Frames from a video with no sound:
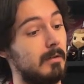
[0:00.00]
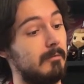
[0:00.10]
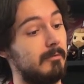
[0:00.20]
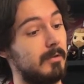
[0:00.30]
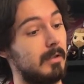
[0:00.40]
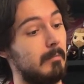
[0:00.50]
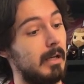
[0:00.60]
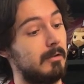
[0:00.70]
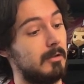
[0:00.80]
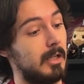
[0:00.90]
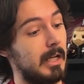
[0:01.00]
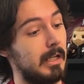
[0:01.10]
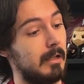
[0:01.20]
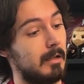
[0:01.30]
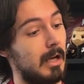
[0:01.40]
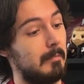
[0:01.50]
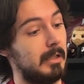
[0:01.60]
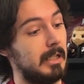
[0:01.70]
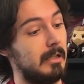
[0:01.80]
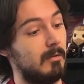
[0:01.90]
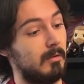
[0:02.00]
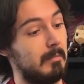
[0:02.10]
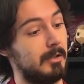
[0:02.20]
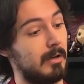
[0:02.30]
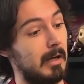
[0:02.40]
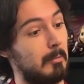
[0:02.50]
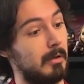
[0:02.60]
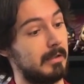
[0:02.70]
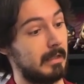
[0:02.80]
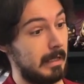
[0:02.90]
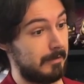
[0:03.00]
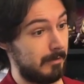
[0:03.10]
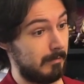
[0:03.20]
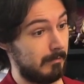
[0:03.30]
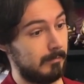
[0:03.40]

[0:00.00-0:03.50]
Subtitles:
are in for some entertaining comedy here with me trying to put it together.